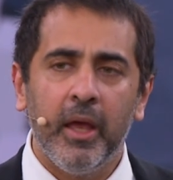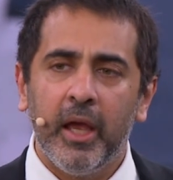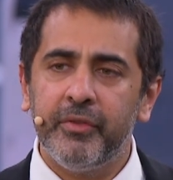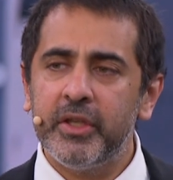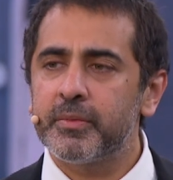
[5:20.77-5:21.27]

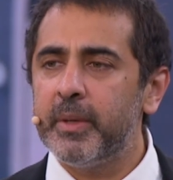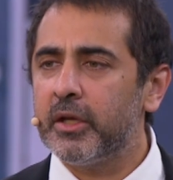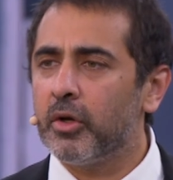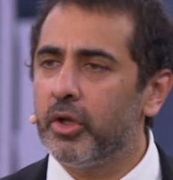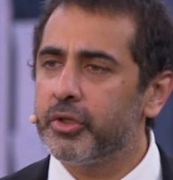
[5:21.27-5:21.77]
And these
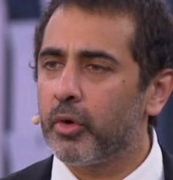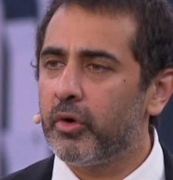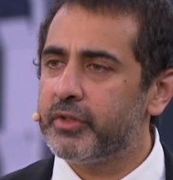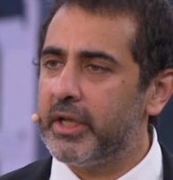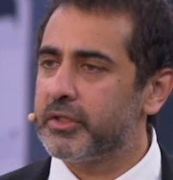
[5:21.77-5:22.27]
make on the order
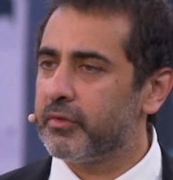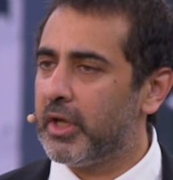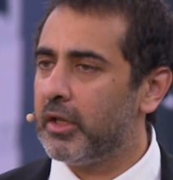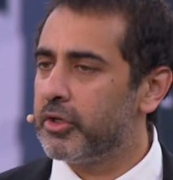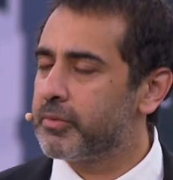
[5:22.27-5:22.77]
of tens of
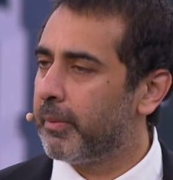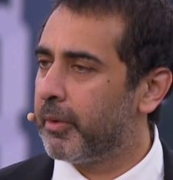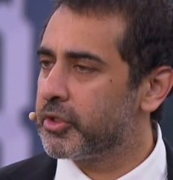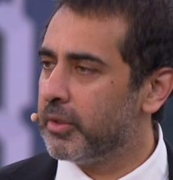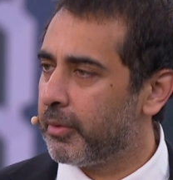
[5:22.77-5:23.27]
dollars per
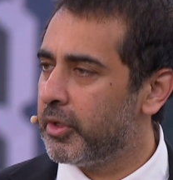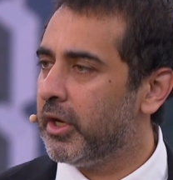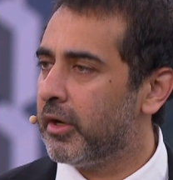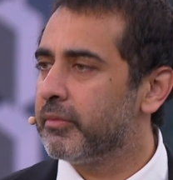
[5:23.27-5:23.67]
person per year.